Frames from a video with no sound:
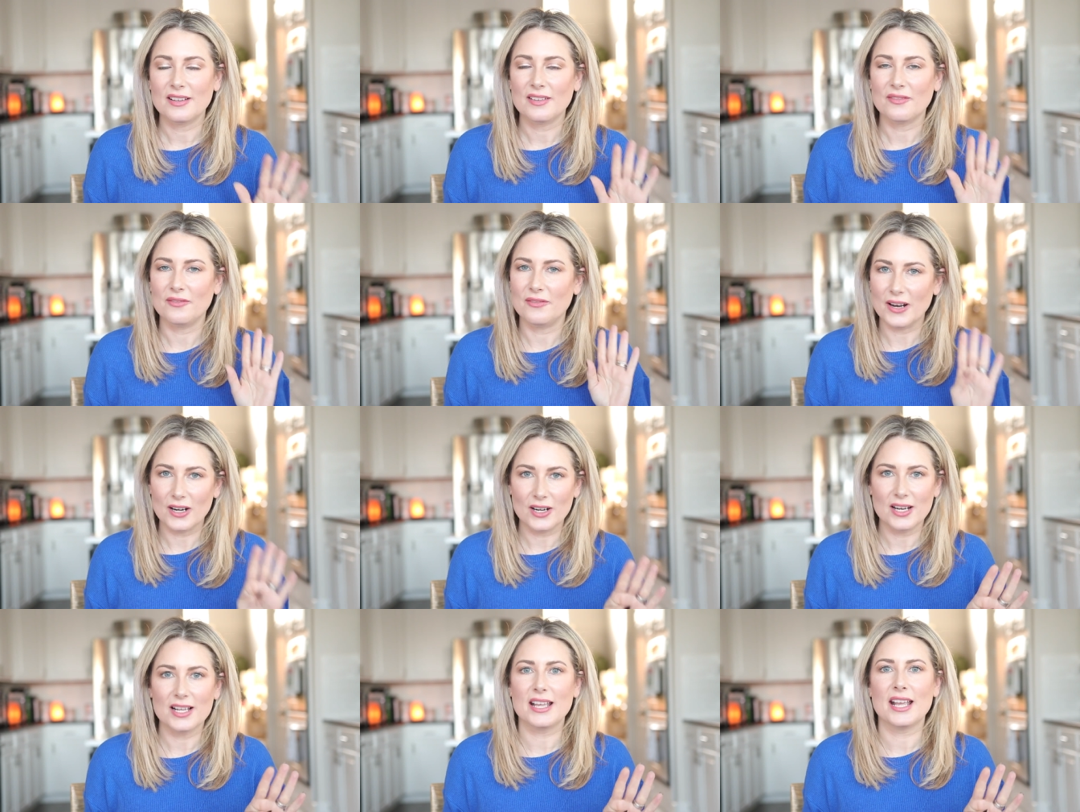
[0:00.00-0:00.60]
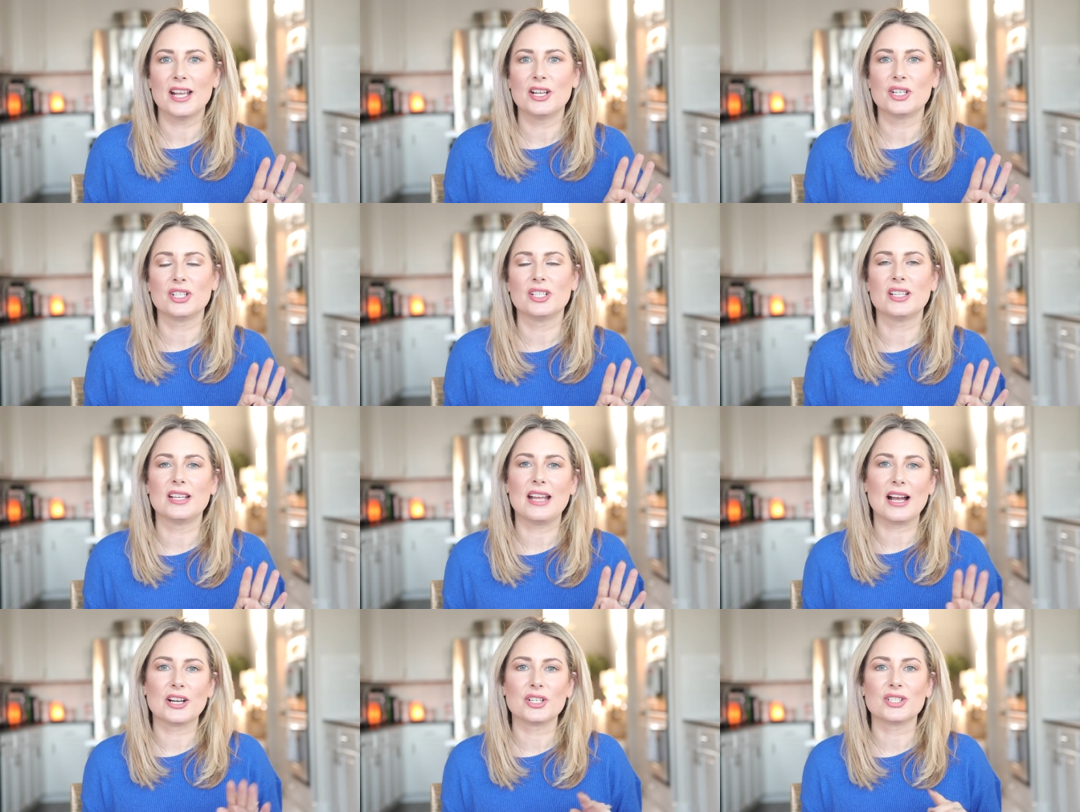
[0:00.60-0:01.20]
very
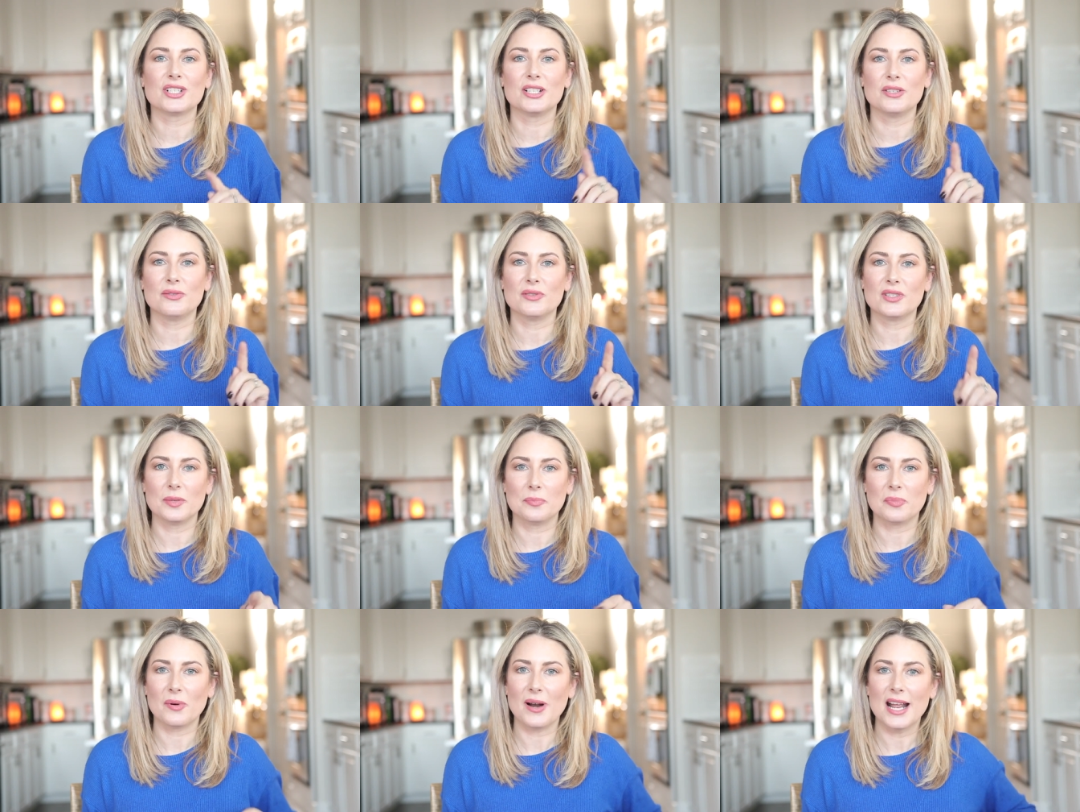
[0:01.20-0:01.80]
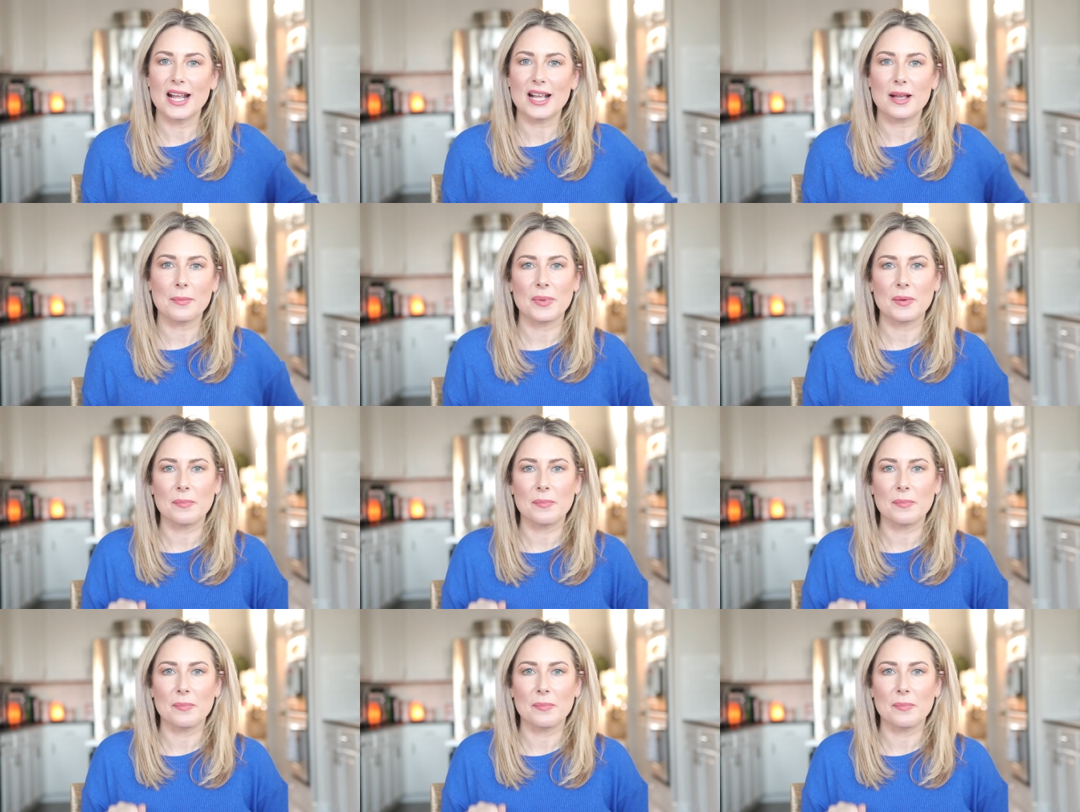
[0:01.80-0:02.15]
occasionally actually use the brake,